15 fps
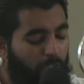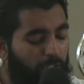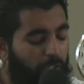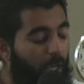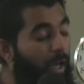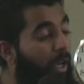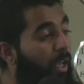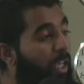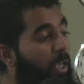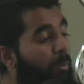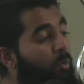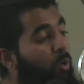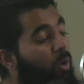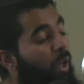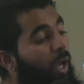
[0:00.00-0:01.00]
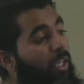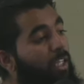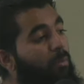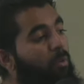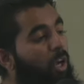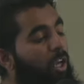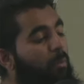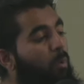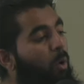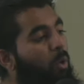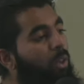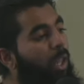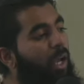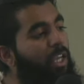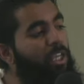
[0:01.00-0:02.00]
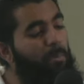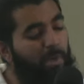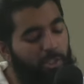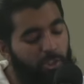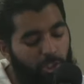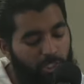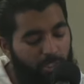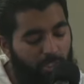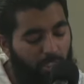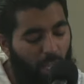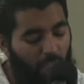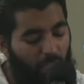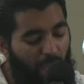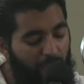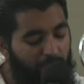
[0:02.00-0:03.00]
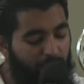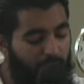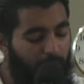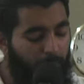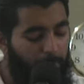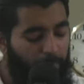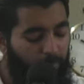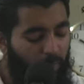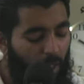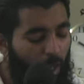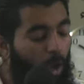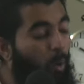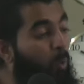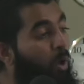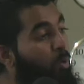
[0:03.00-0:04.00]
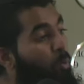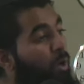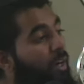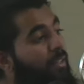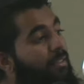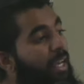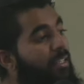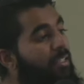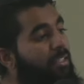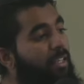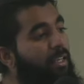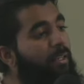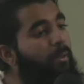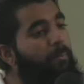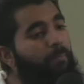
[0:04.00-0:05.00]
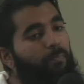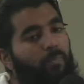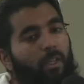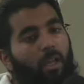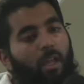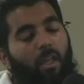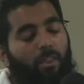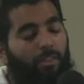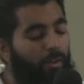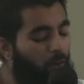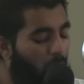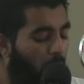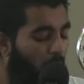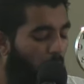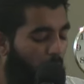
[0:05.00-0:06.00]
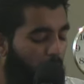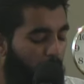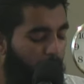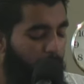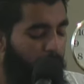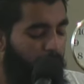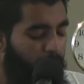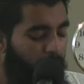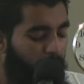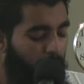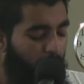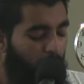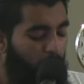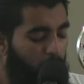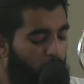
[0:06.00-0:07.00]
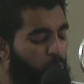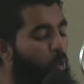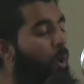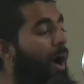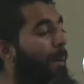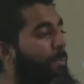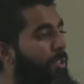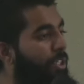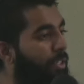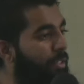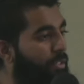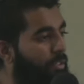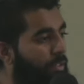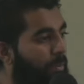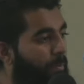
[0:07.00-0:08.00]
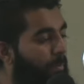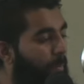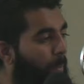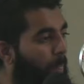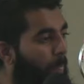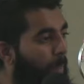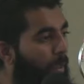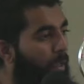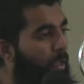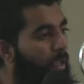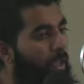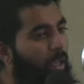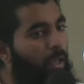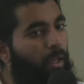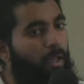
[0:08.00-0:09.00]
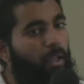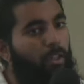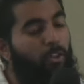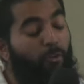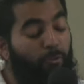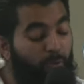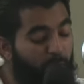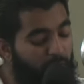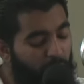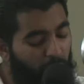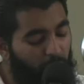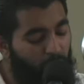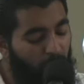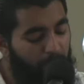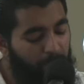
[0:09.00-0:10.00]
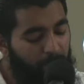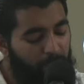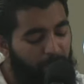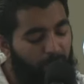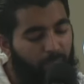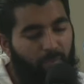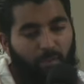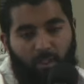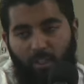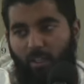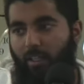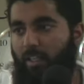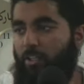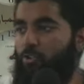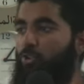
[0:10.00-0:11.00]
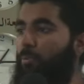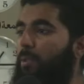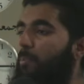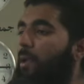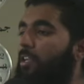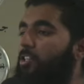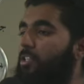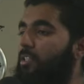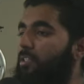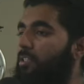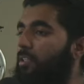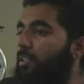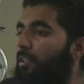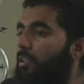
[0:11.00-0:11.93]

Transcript: Uh, Ibn al-Qayyim rahimahullah, he mentions that when we're tested, there are two options. The first of them is to be patient.